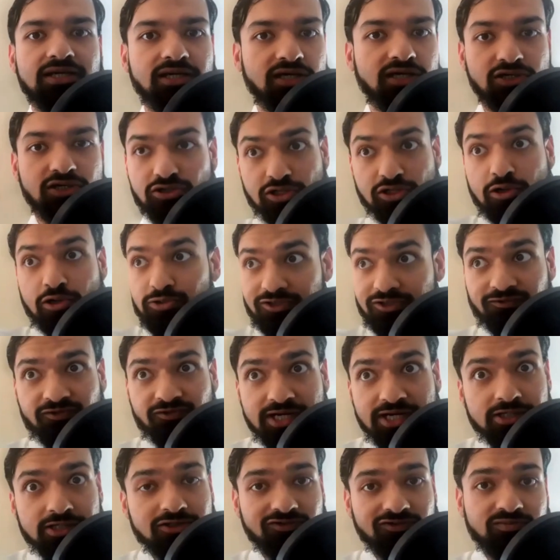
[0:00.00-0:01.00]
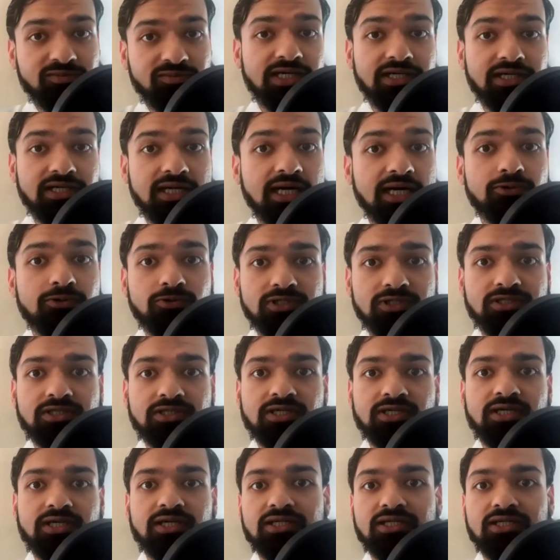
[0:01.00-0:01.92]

a close friend of mine, I would say.